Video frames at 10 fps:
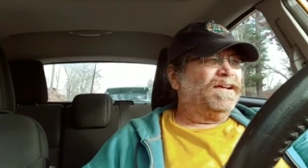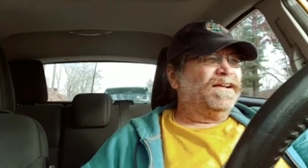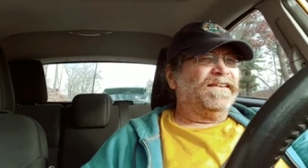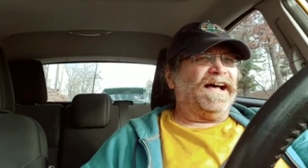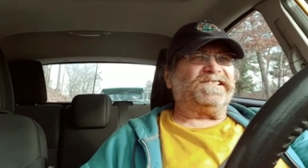
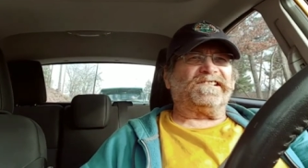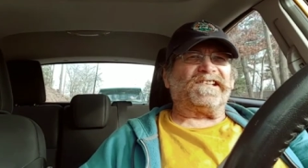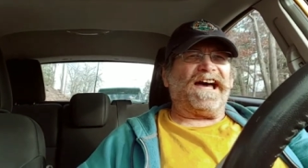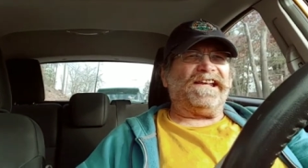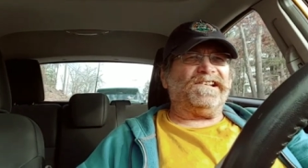That's
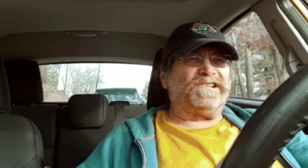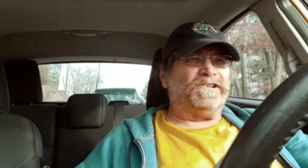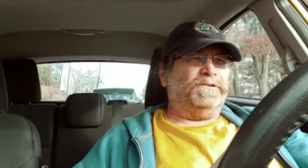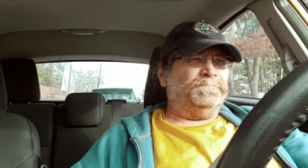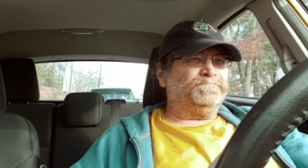exciting
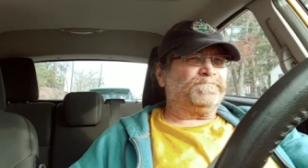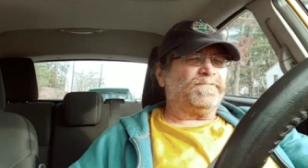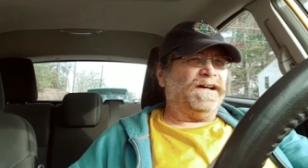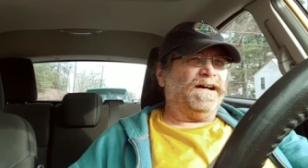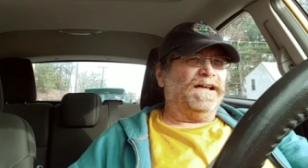too.
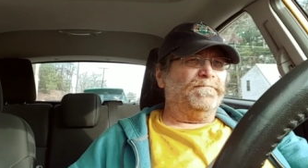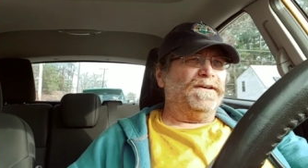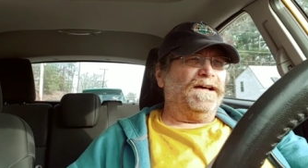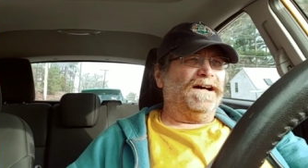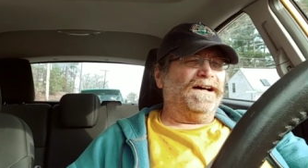Uh,
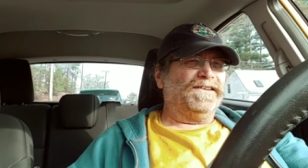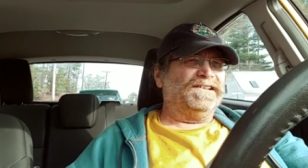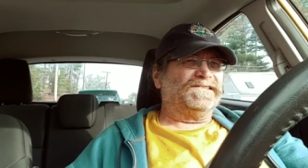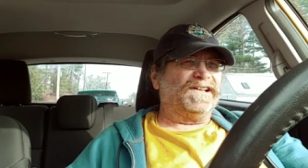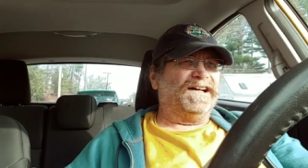uh,
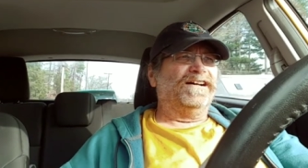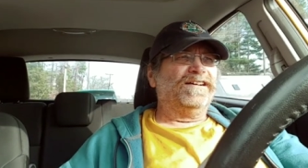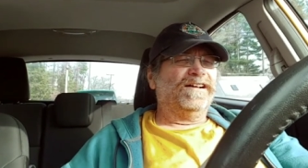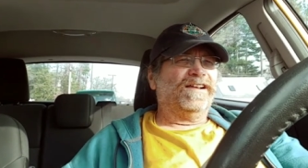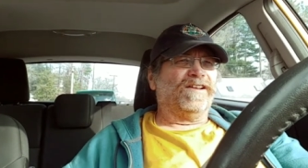these uh,
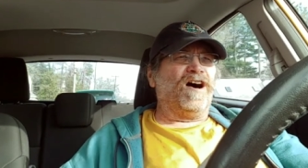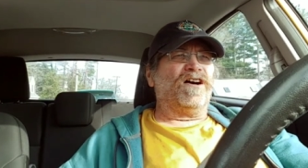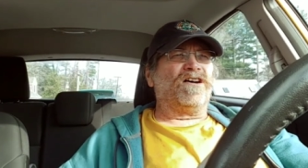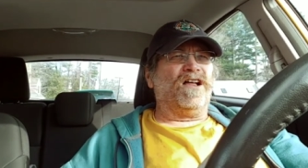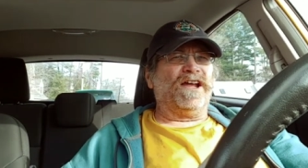
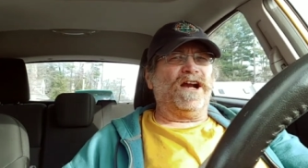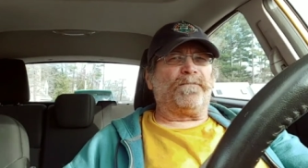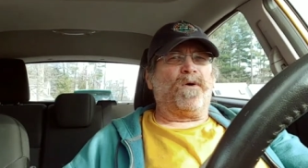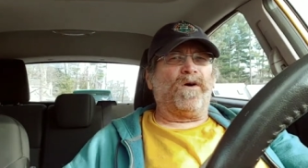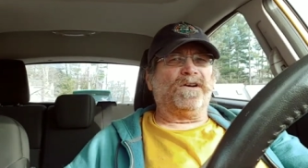long haul
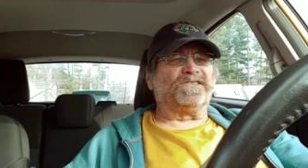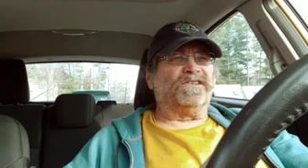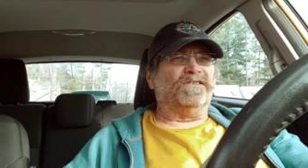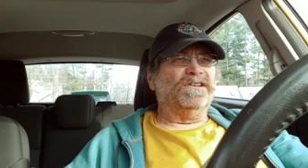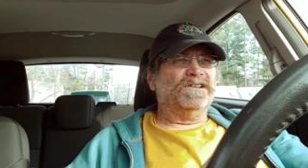airports
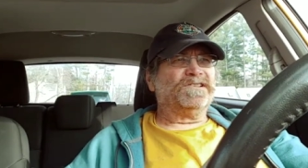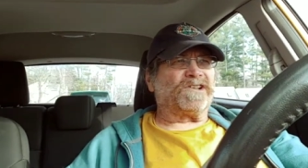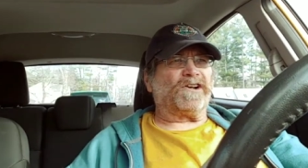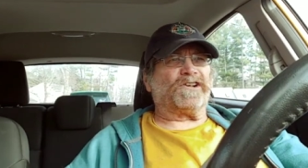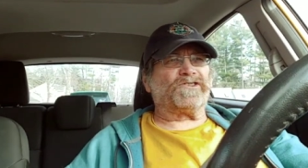will
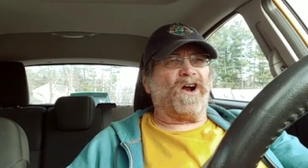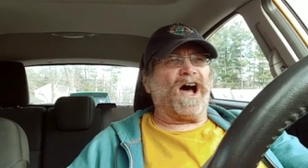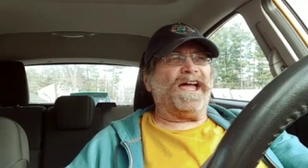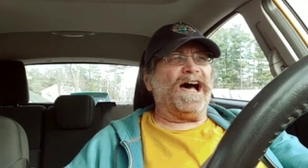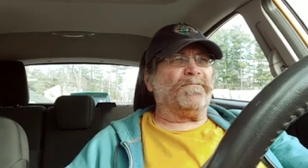start to
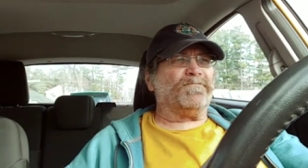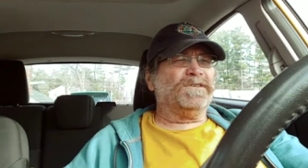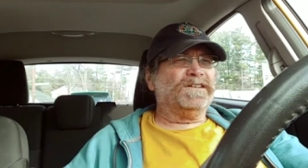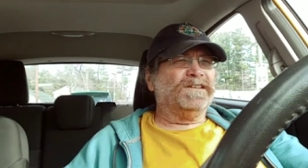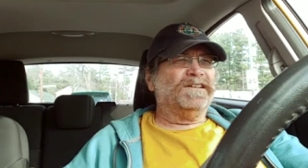dry up.
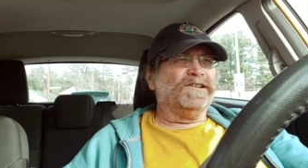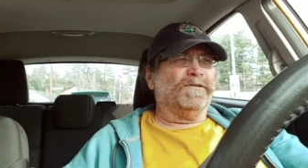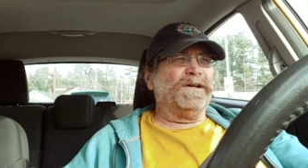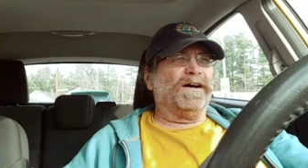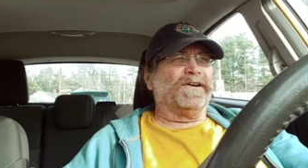
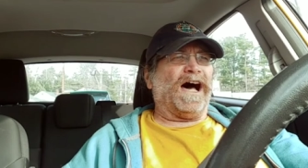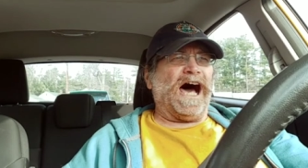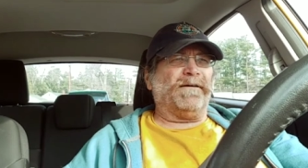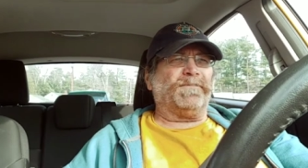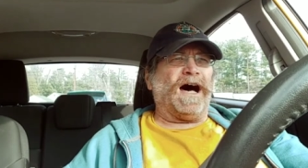You'll be able to
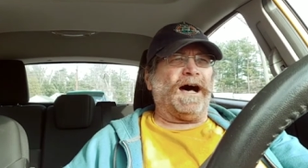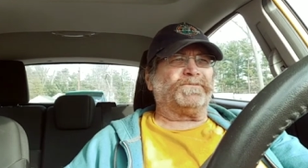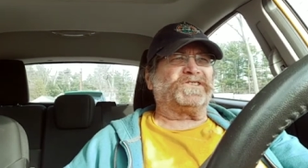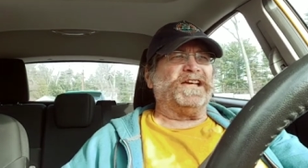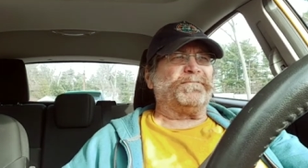hop, hop,
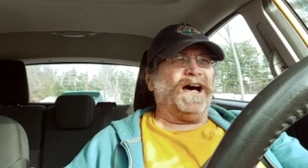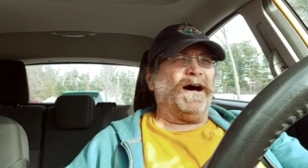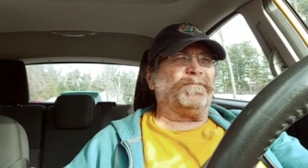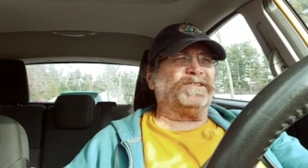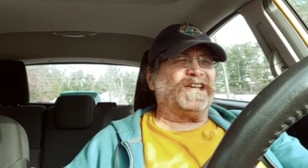skip, and
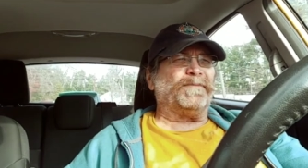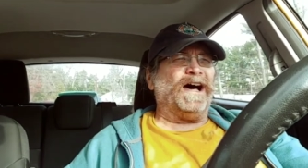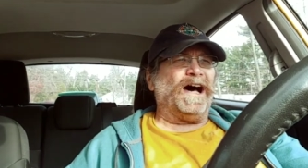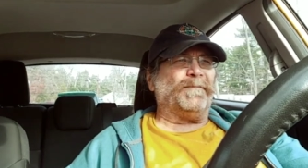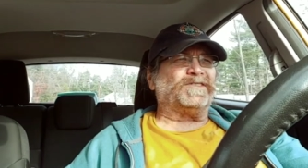hop and skip and
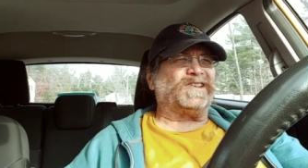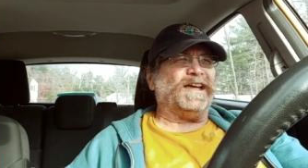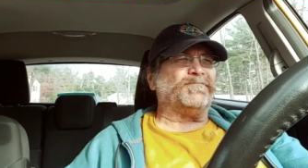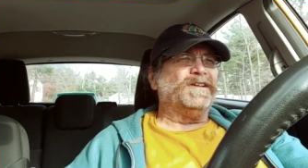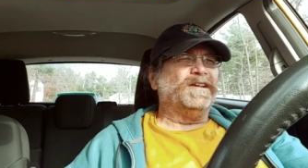hop and
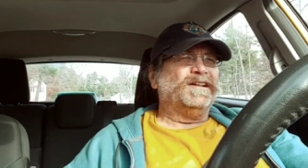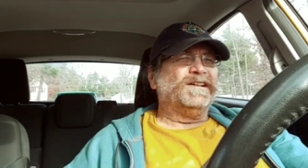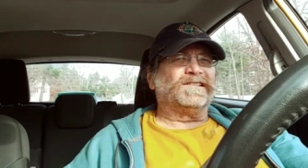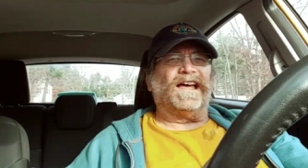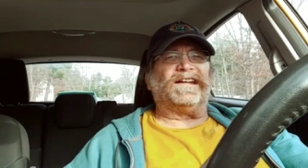skip.
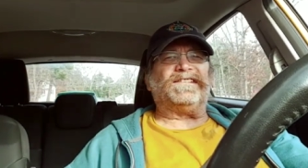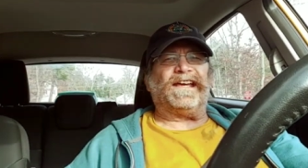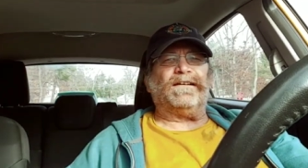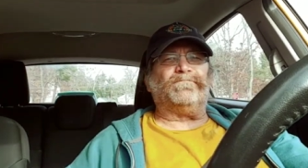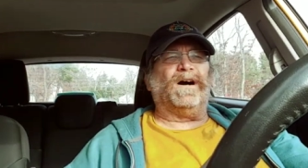It's like you're
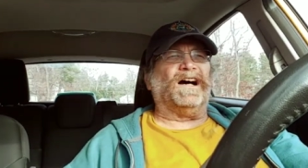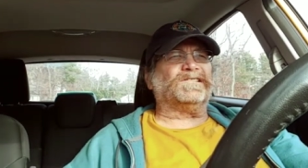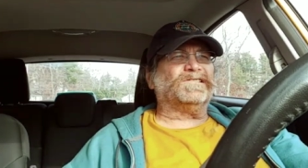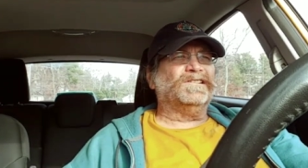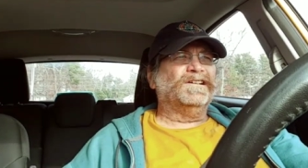taking a
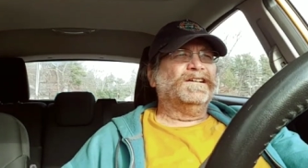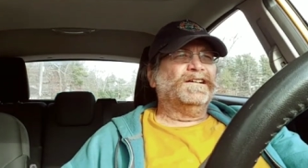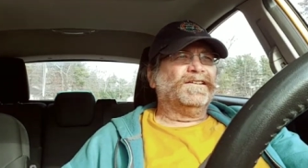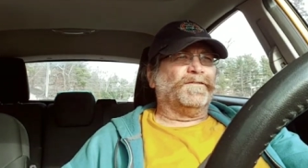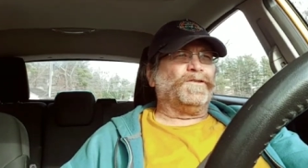bus.
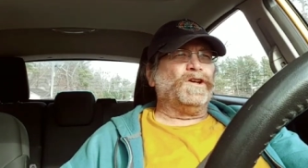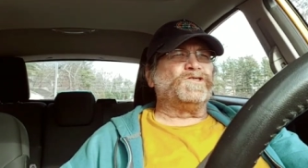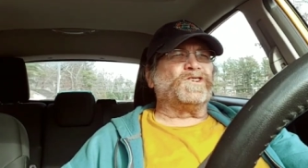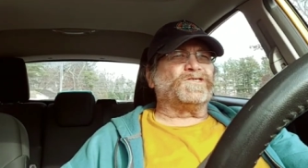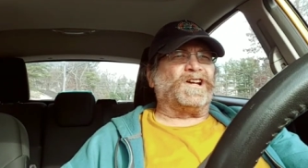The
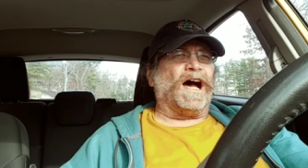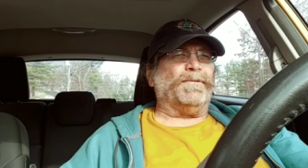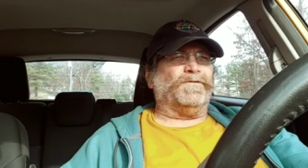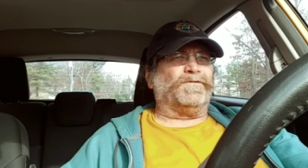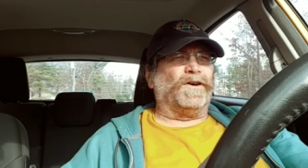future's
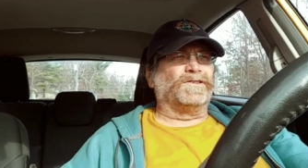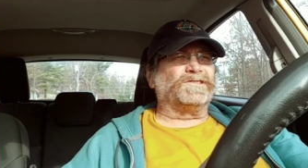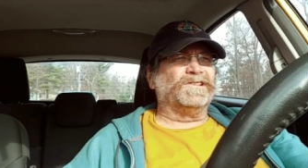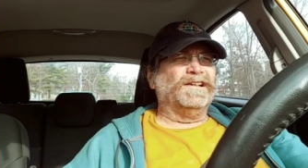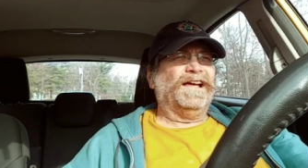coming, folks.